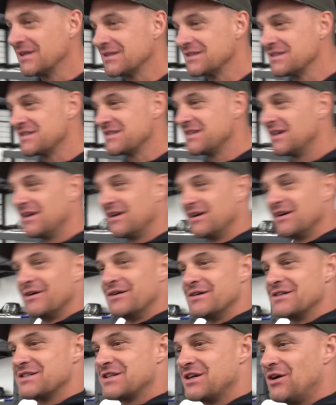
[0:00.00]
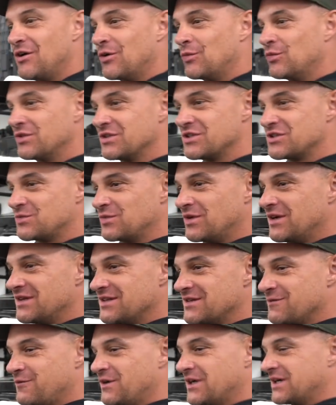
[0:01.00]
Fuck the stereo, it's going. We'll just run
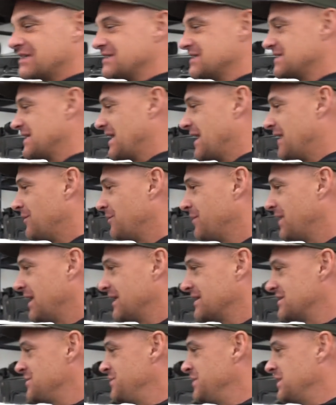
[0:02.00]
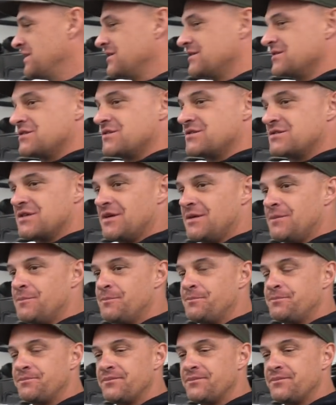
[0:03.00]
the fucking saddlebag speakers or something.